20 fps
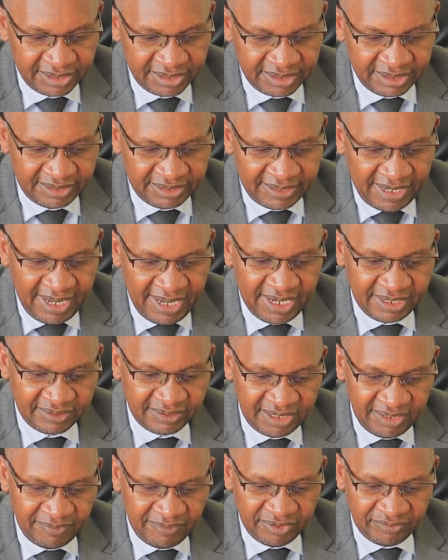The
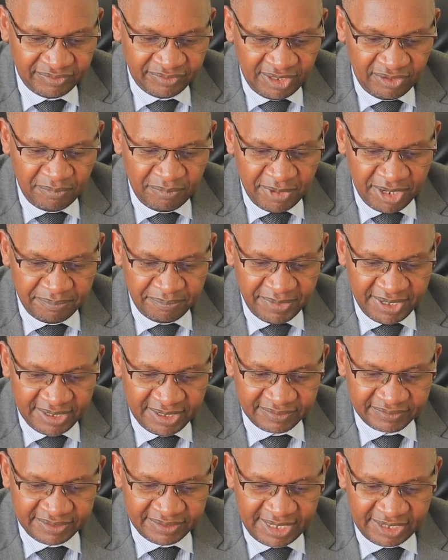diet given to the human
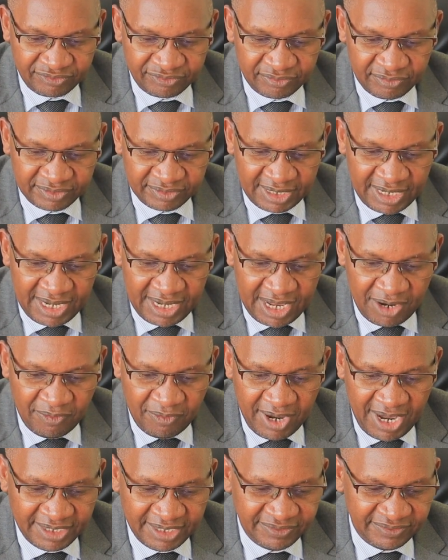beings does not
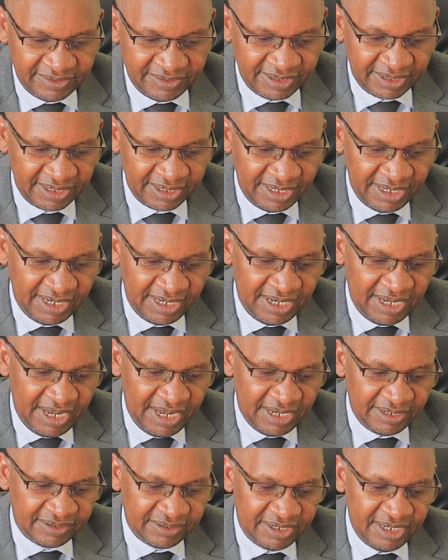allow hunting
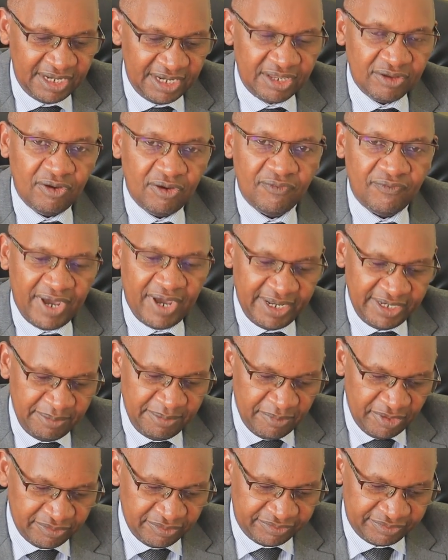and killing of
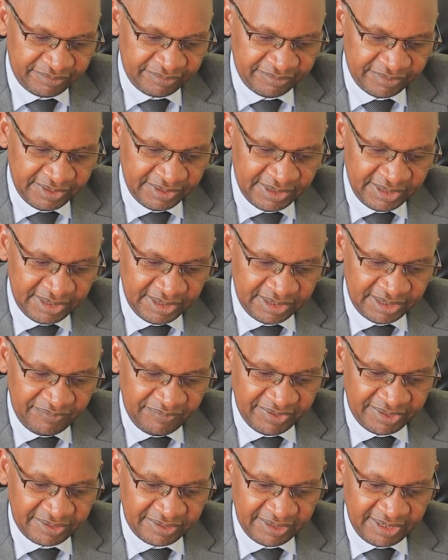animals. The
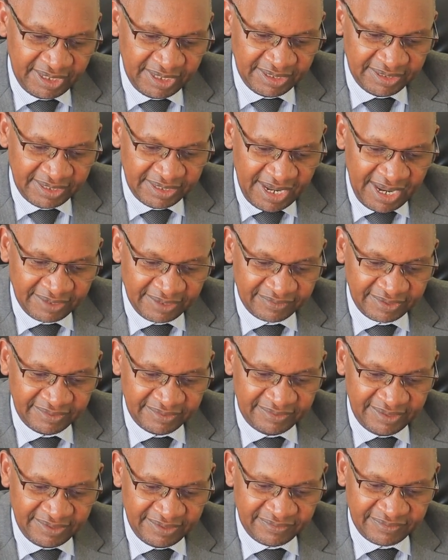vegetarian diet
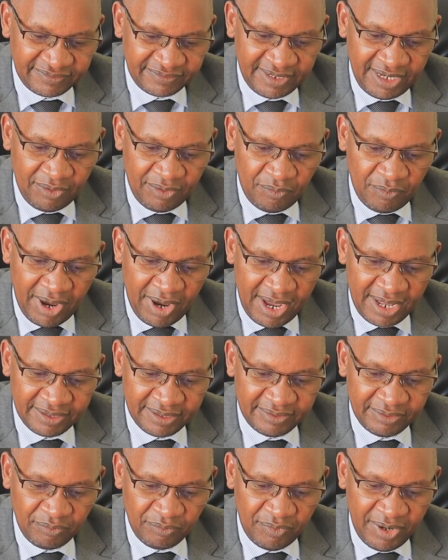suggests a
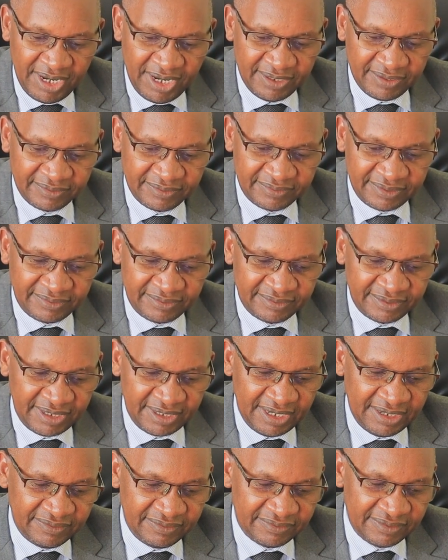world where
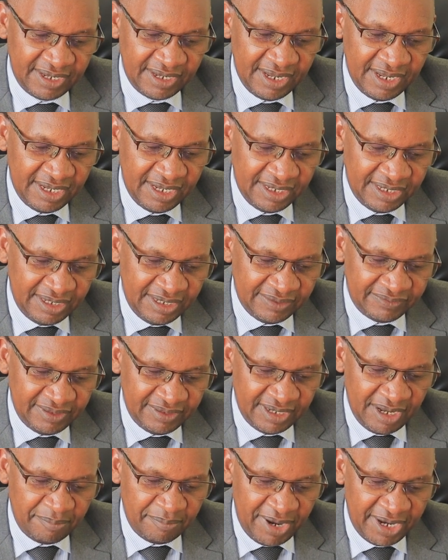sustenance is
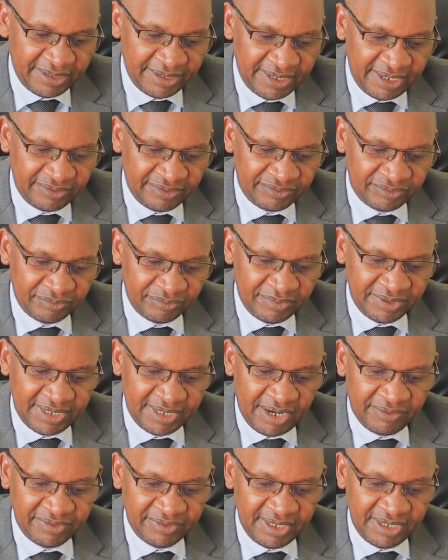in abundance
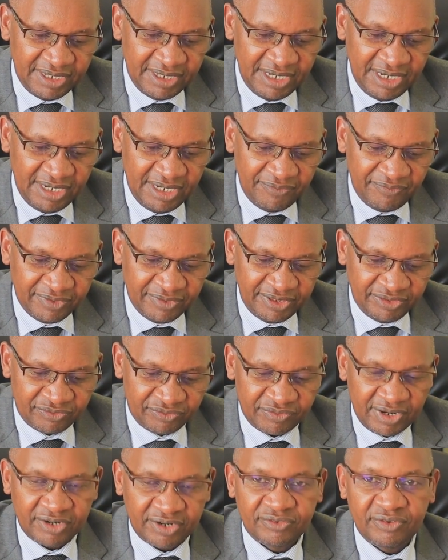without the need for
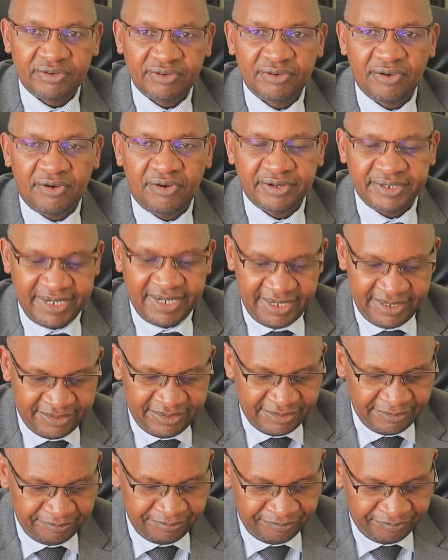destruction or
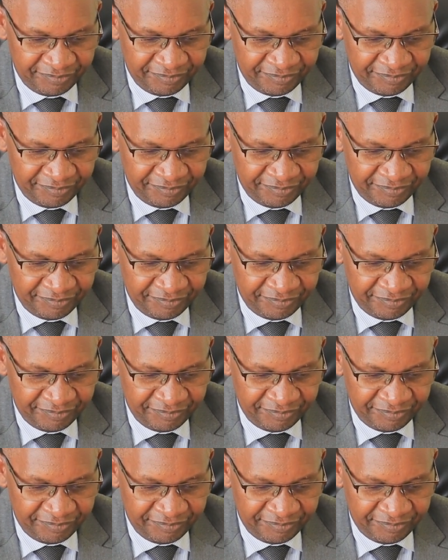death.